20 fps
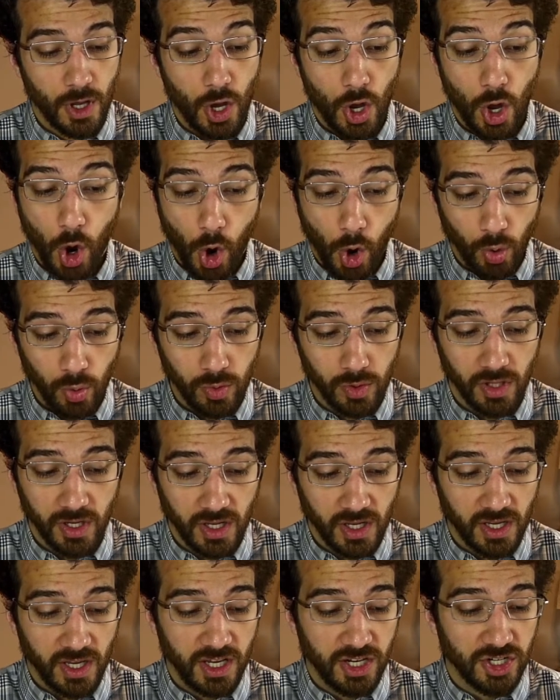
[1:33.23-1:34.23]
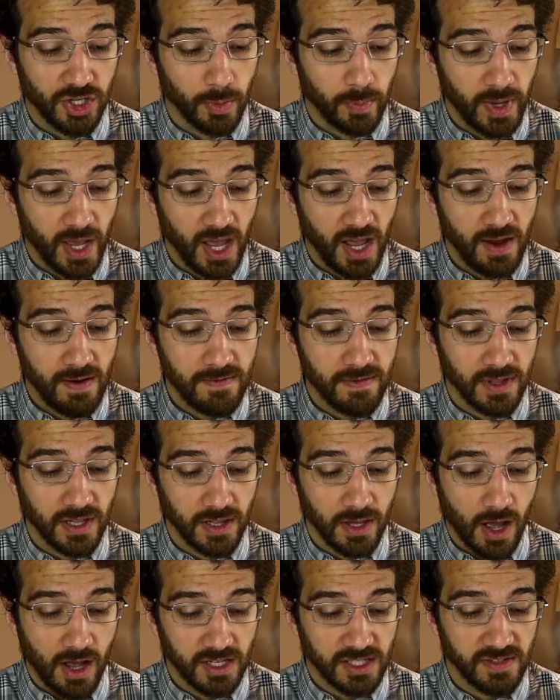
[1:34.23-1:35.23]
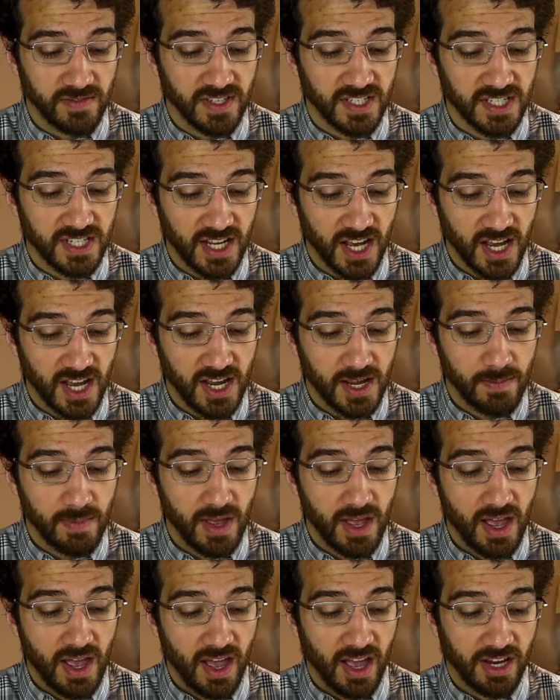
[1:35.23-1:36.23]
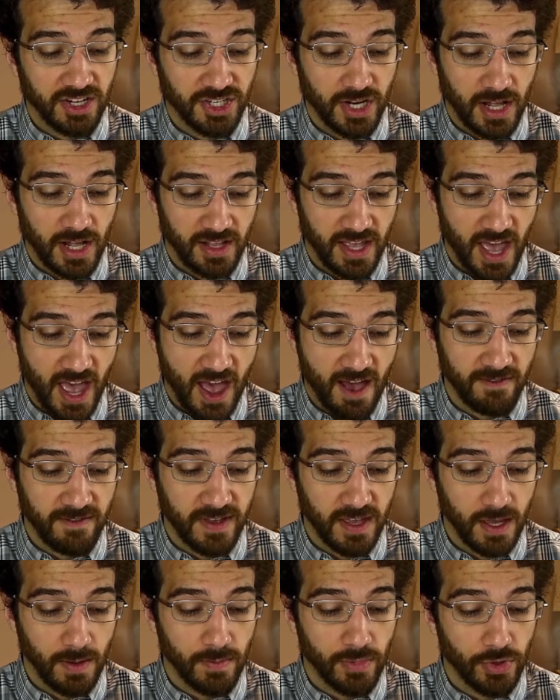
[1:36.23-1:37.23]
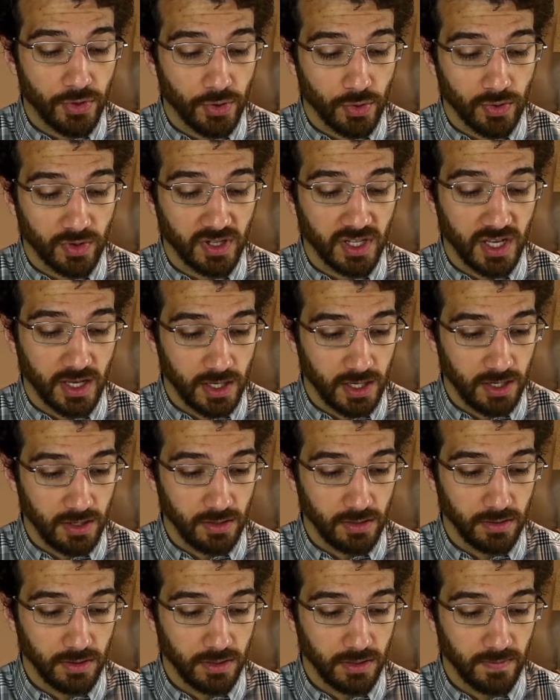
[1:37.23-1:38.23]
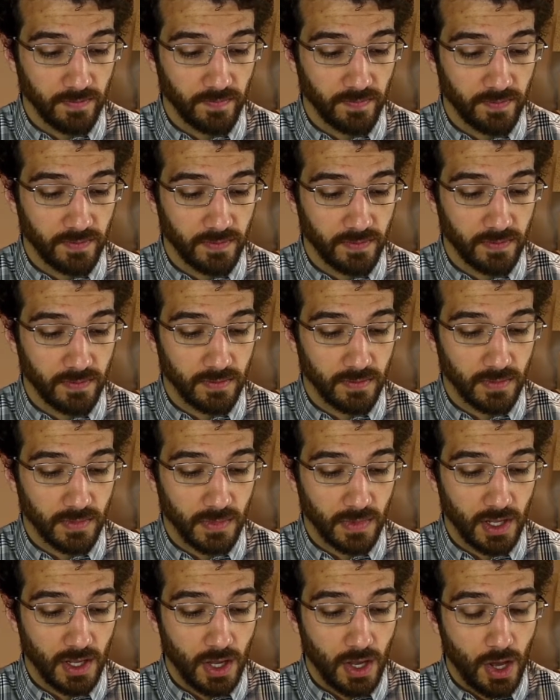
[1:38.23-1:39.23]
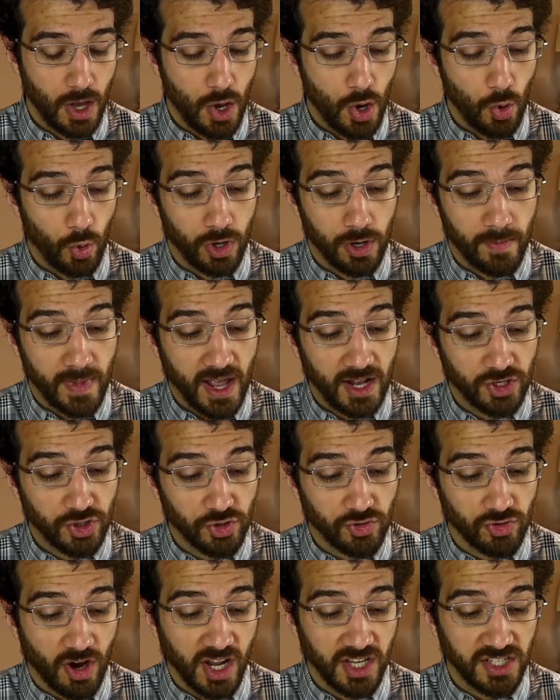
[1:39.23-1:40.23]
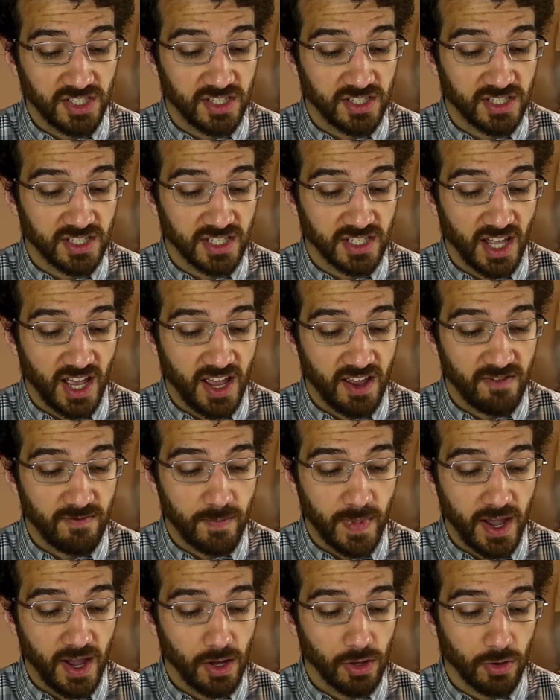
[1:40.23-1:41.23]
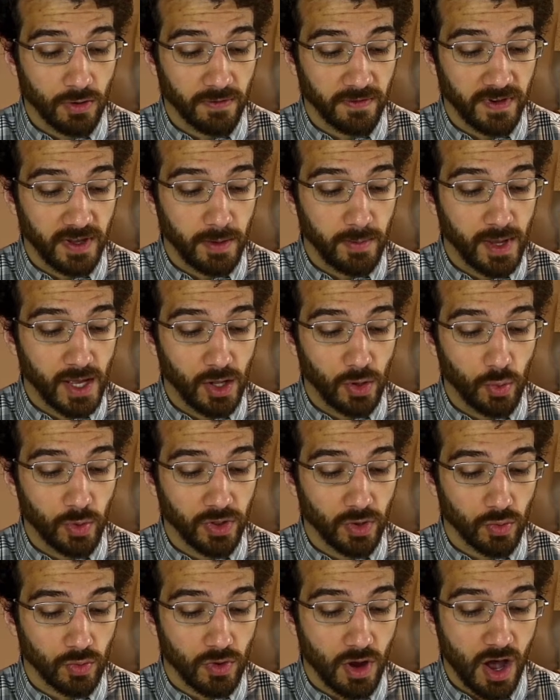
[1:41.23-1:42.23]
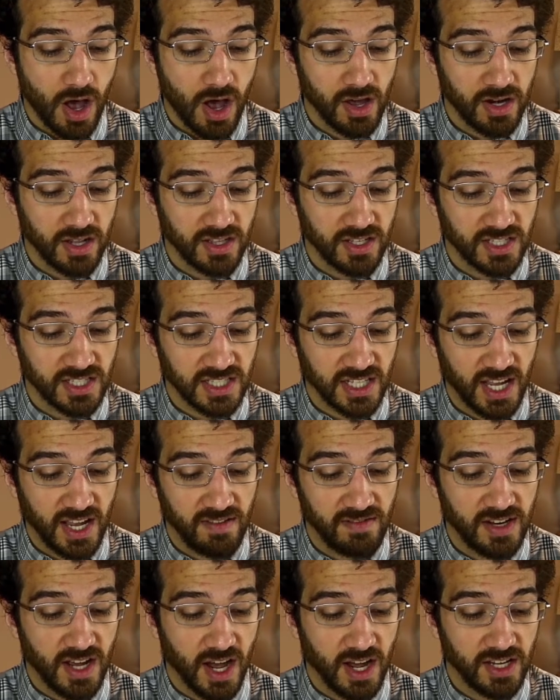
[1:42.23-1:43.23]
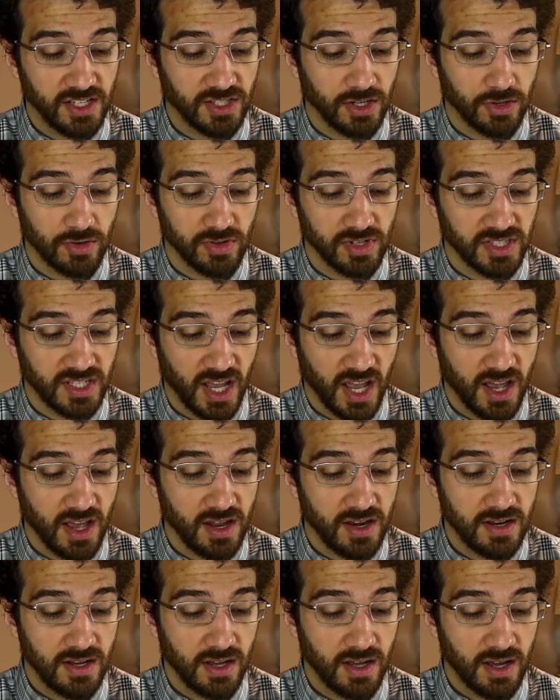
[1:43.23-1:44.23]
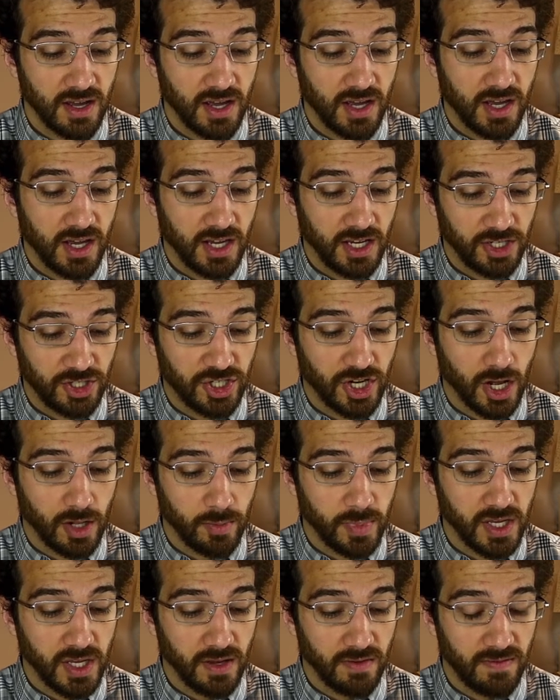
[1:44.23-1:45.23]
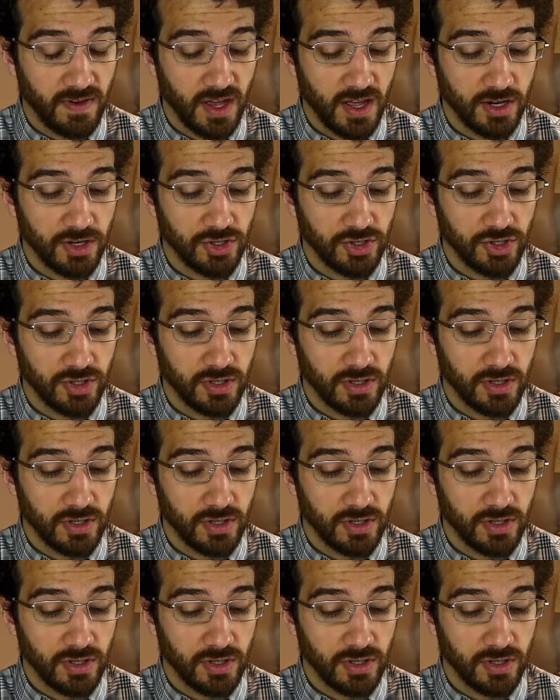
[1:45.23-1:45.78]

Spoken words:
Only he shall pay for the loss of his time, and shall have him thoroughly healed. When a man strikes his slave, male or female, with a rod, and the slave dies under his hand, he shall be avenged.